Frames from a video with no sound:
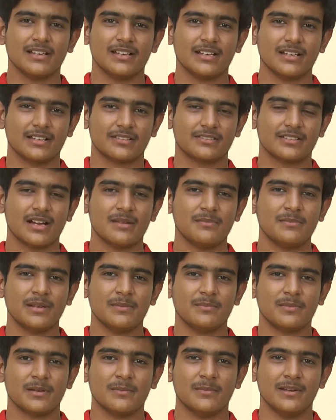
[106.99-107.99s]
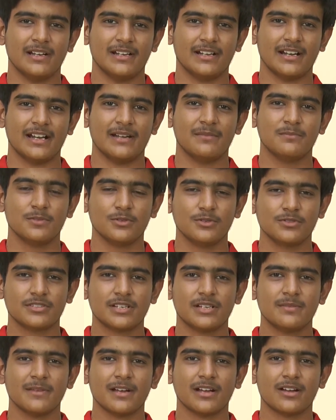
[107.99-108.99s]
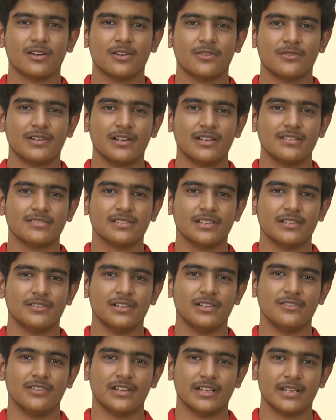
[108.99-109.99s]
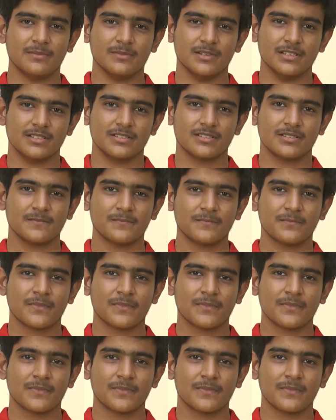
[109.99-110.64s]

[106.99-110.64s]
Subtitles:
exam temperament and boosted my confidence level very much.